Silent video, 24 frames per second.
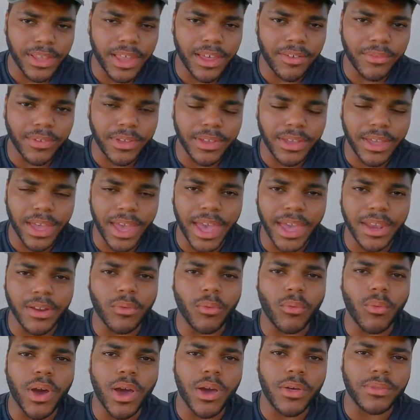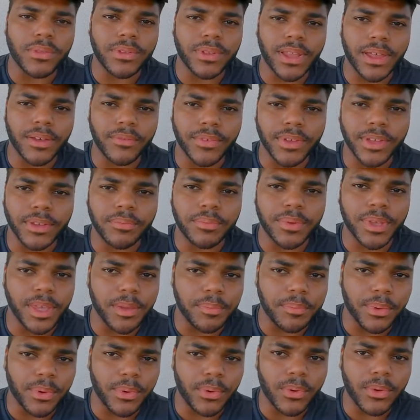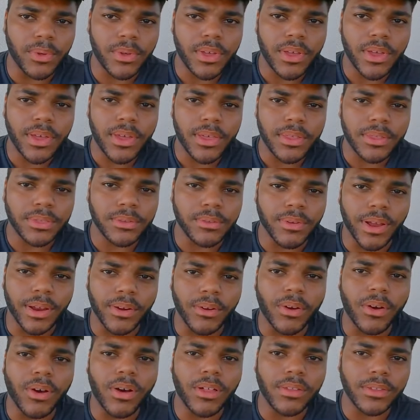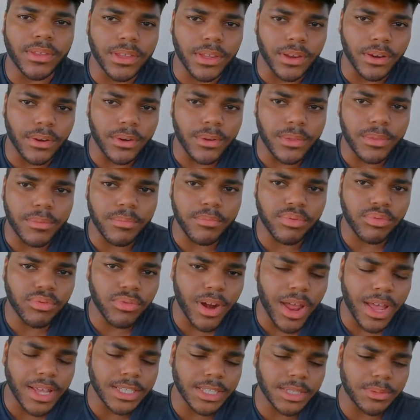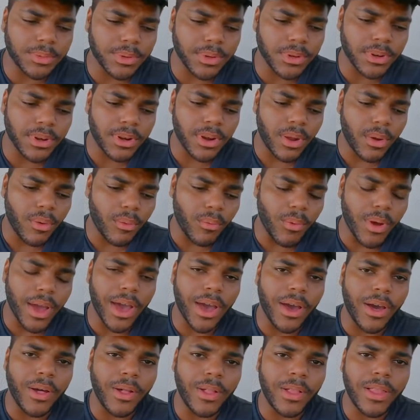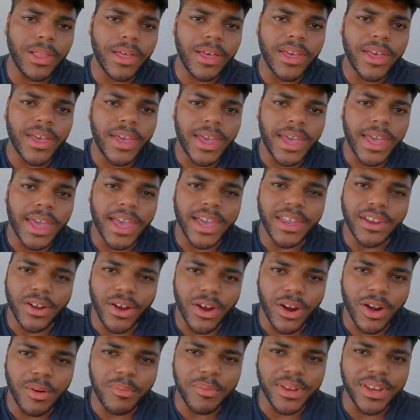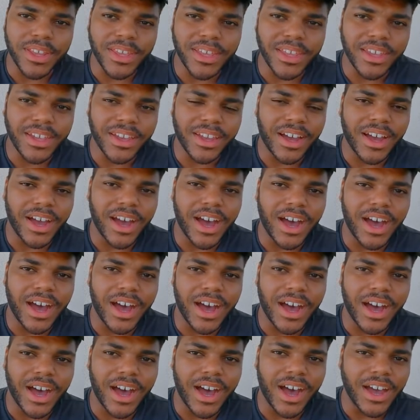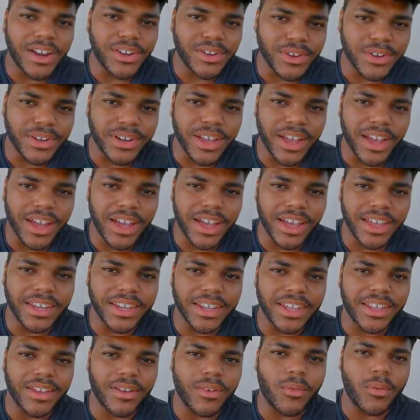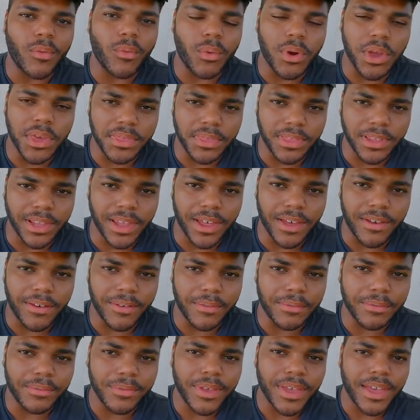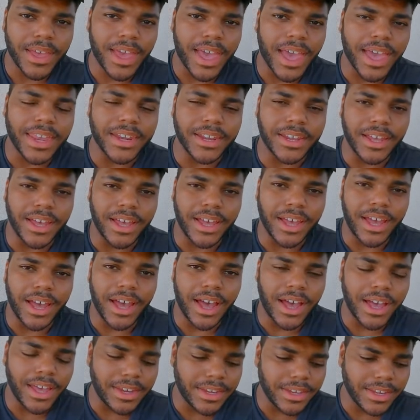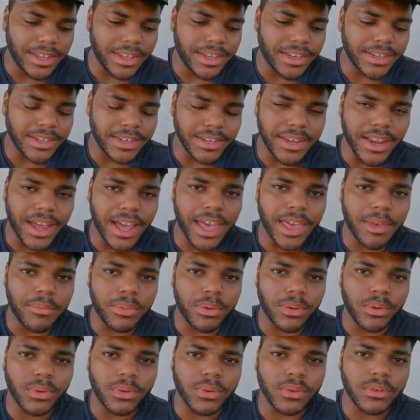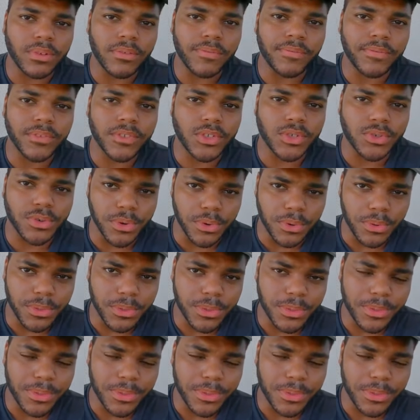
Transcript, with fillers: loving, and wealth loving people throughout all the earth prosper well in harmony under God with love and undeniable truth.